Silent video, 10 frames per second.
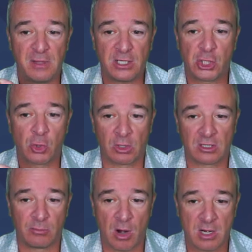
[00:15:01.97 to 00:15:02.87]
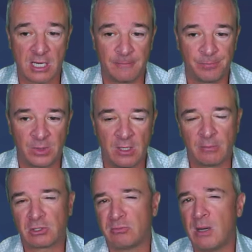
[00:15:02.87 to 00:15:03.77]
short the market.
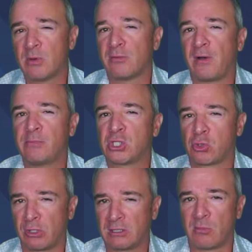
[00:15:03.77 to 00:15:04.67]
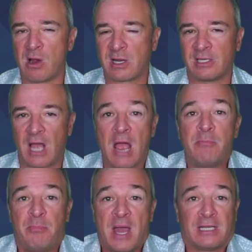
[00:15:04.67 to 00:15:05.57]
Because remember, if I'm shorting the market,
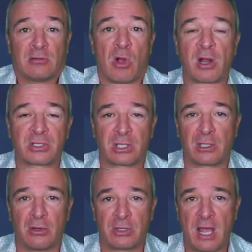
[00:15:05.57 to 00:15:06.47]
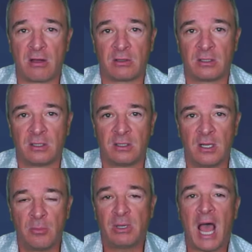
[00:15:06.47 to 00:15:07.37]
I'm betting the markets are going to go down.
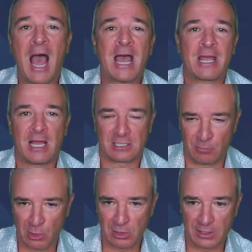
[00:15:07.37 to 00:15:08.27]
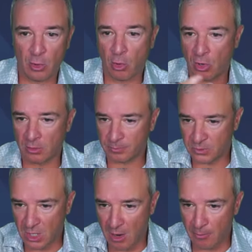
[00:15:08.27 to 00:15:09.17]
But I, as Merlin or
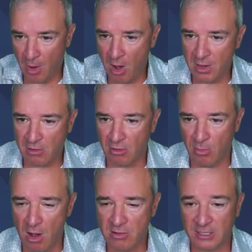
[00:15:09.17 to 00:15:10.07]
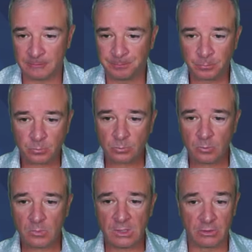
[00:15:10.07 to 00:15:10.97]
Tom Barr here or Margaret
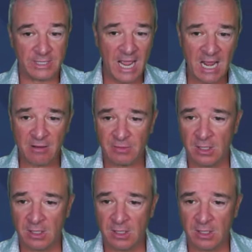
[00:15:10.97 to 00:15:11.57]
or Dave,